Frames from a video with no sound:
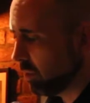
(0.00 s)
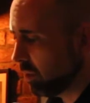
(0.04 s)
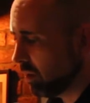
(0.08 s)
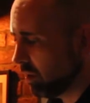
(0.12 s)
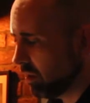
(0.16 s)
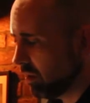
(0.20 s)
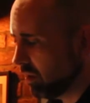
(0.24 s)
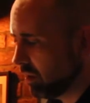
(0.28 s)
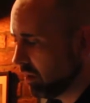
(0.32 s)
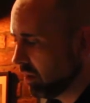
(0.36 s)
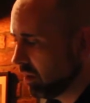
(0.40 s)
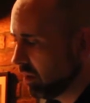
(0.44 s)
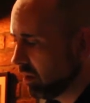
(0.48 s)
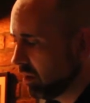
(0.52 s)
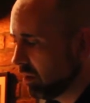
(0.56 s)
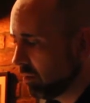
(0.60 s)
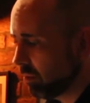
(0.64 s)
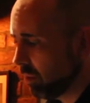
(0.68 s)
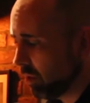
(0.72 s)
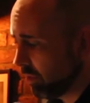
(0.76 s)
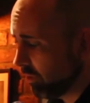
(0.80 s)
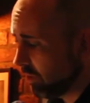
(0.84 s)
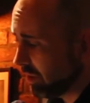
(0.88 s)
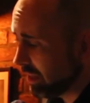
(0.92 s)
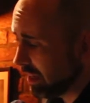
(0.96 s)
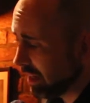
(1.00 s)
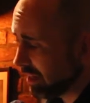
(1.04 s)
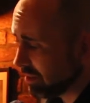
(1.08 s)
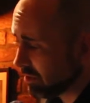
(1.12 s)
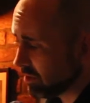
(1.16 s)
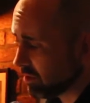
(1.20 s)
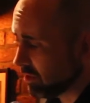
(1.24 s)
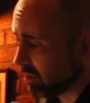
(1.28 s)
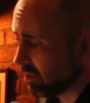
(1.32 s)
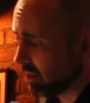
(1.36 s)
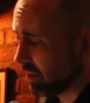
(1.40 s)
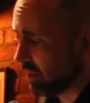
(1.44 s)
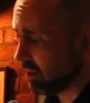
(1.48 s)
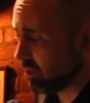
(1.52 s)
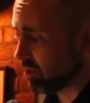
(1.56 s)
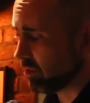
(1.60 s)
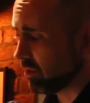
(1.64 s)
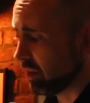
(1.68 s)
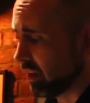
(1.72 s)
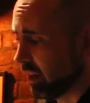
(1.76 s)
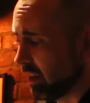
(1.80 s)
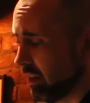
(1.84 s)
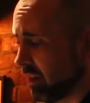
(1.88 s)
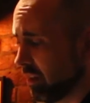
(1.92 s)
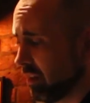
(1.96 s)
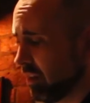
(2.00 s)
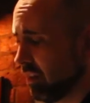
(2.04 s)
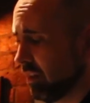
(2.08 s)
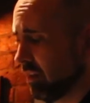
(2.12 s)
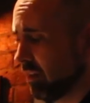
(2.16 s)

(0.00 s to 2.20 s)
What if he gets on the train?"